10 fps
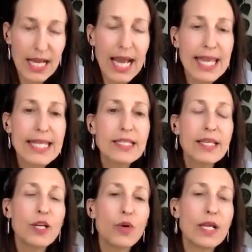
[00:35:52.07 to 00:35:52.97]
And this
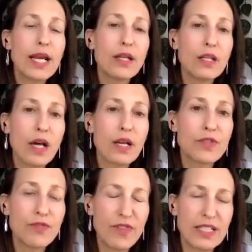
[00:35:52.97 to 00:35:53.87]
can create a lot of
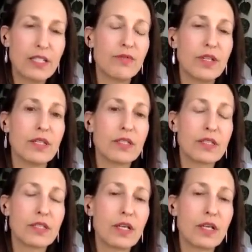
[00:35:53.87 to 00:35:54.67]
defensiveness.